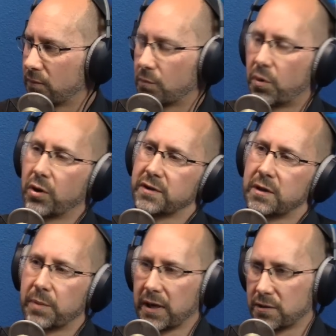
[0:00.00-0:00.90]
the policy
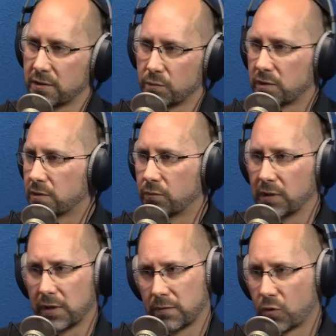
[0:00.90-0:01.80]
pages, which are
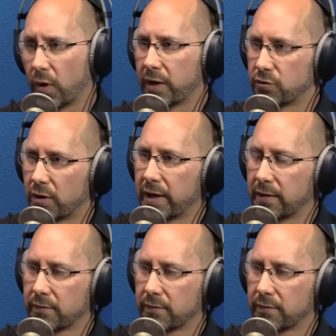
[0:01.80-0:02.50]
really quite dry.